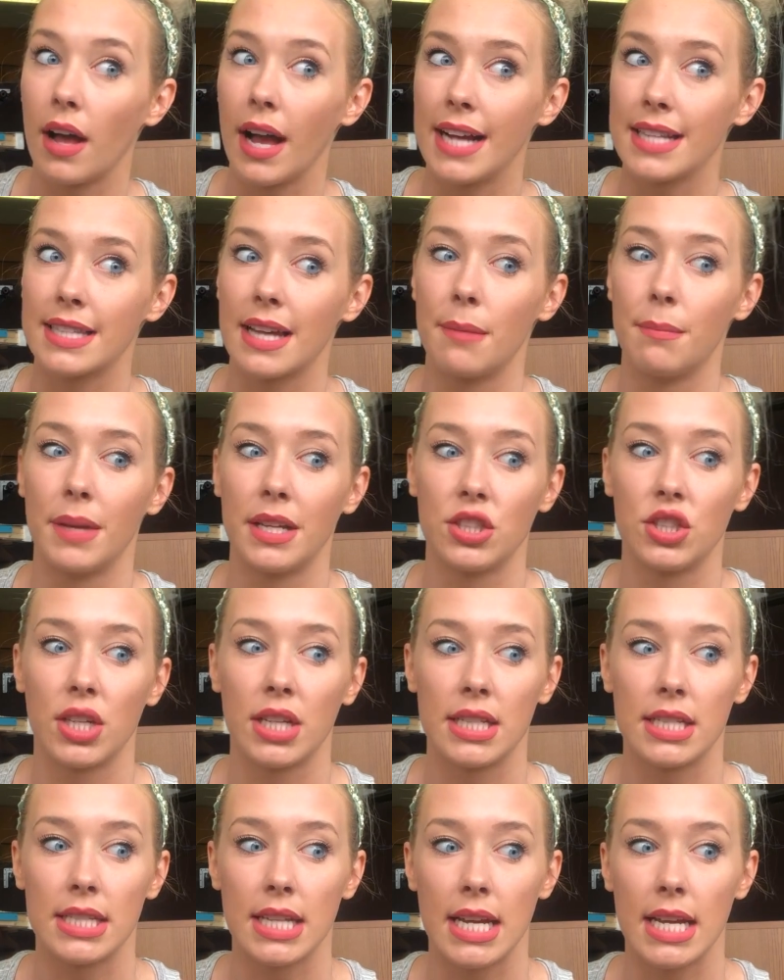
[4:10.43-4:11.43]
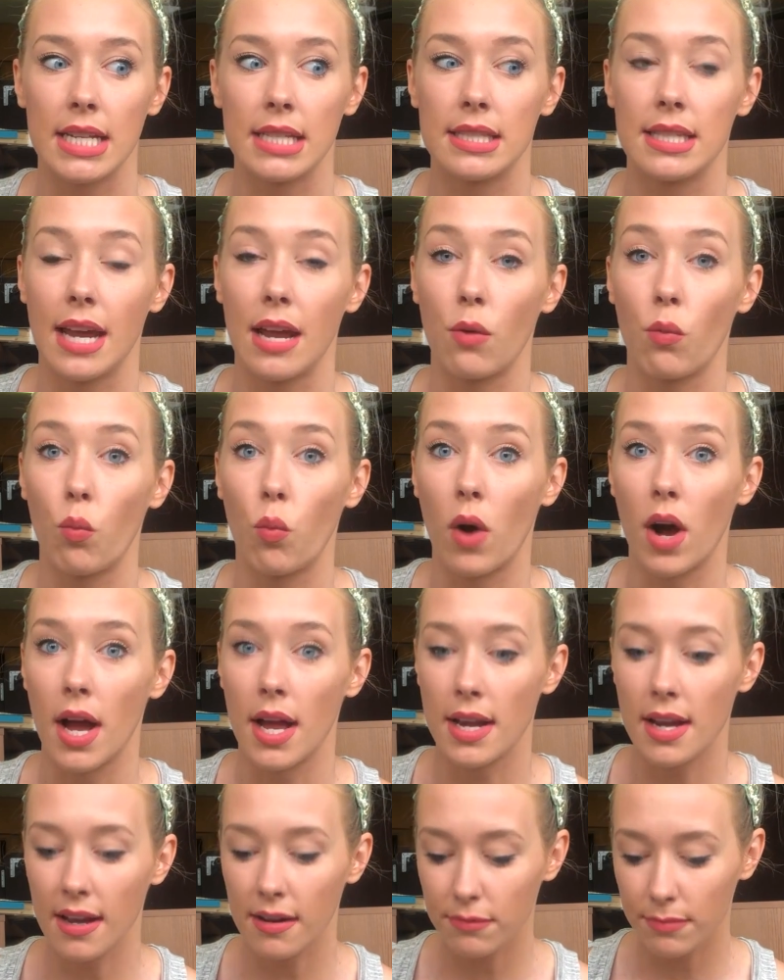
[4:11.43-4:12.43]
as I mentioned in day
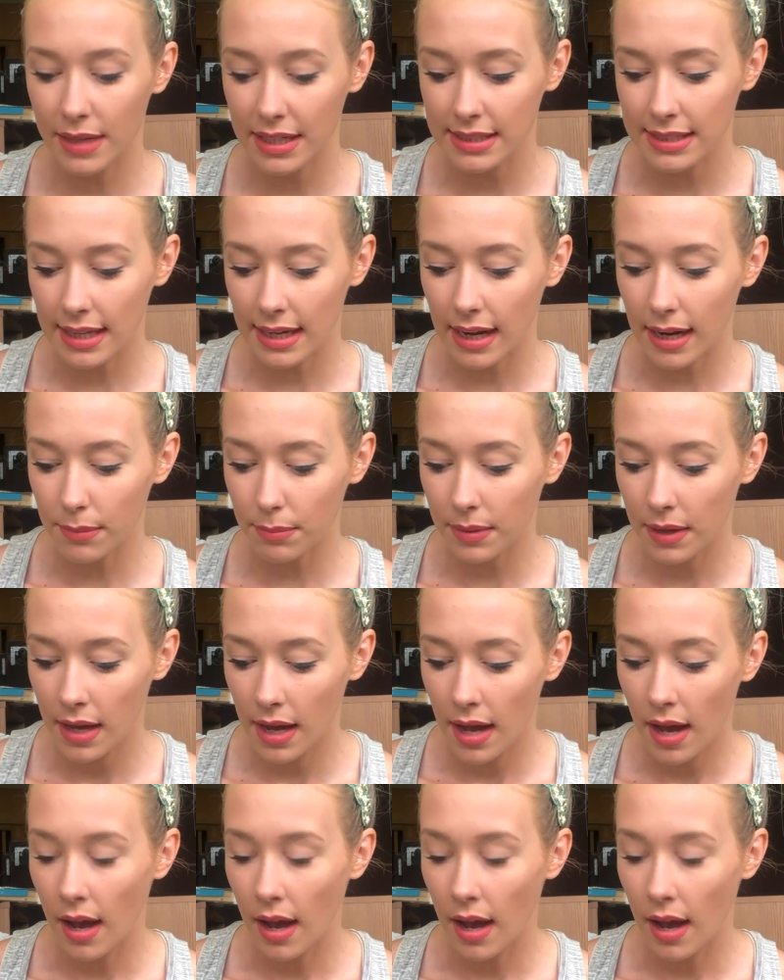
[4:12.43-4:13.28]
1 of my setup.